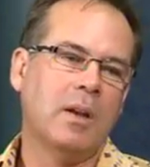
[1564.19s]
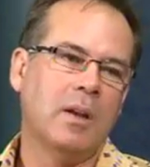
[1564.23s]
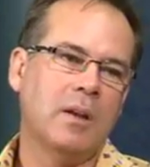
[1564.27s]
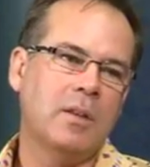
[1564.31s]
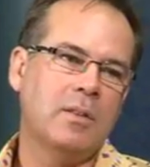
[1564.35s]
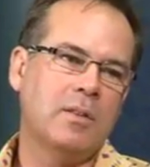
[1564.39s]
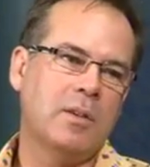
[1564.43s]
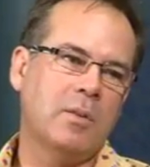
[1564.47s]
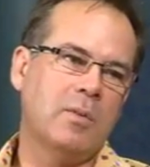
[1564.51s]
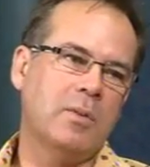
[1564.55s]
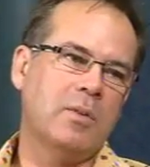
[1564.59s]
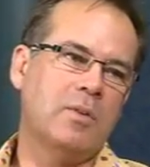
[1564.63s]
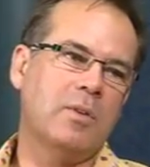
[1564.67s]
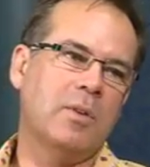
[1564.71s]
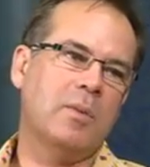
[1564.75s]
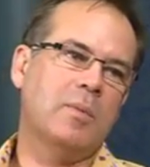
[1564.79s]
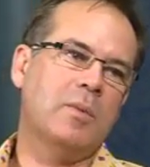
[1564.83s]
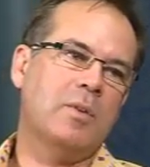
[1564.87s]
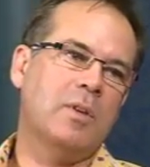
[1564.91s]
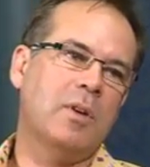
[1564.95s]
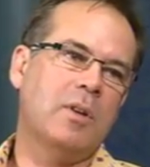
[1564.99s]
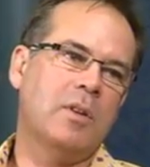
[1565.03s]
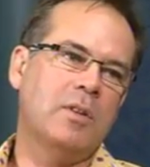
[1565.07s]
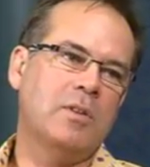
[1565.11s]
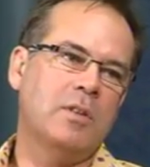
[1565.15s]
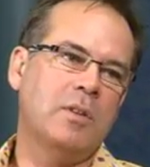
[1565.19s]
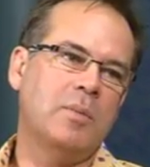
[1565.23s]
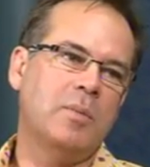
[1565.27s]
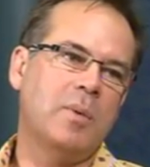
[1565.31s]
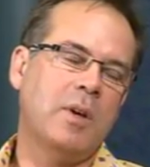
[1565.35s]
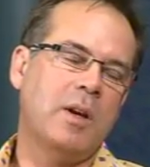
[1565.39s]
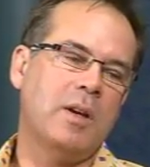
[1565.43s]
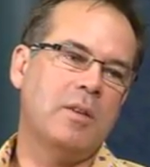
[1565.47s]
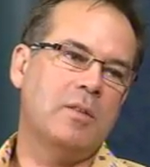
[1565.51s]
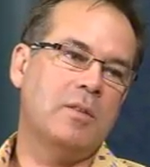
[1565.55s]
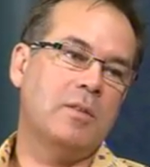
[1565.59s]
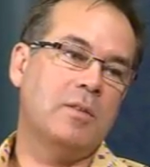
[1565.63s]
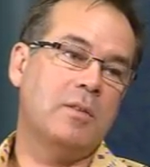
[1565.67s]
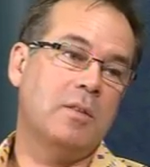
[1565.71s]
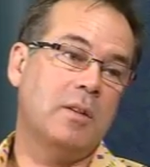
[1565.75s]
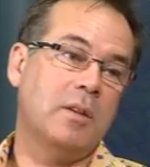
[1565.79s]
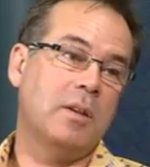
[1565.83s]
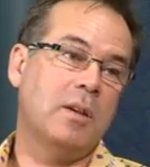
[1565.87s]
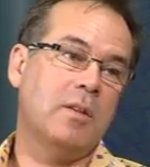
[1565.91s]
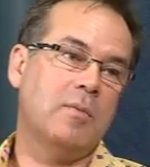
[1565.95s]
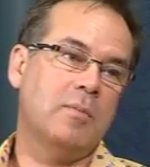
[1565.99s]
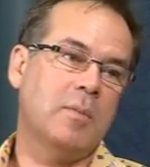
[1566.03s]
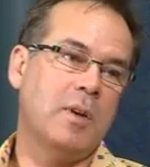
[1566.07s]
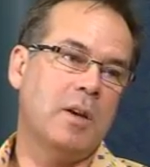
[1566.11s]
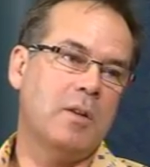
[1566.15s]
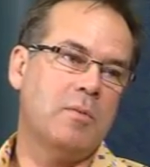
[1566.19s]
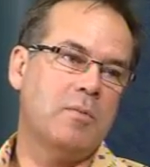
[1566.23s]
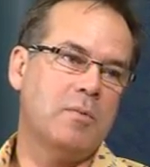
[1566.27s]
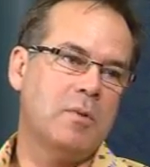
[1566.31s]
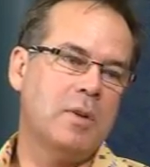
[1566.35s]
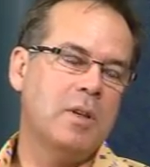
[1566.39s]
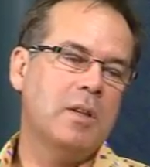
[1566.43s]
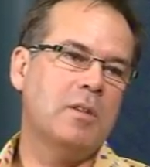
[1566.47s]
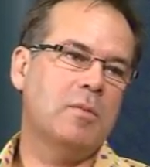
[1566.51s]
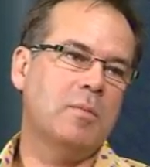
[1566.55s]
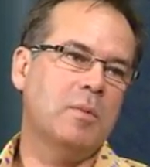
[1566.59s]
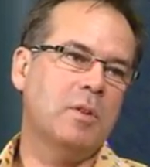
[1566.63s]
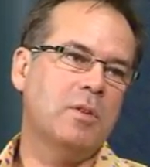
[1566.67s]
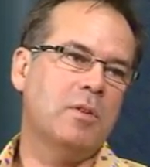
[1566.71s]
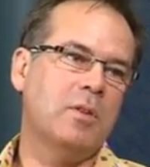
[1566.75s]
So with dermatology patients, you give them a reasonable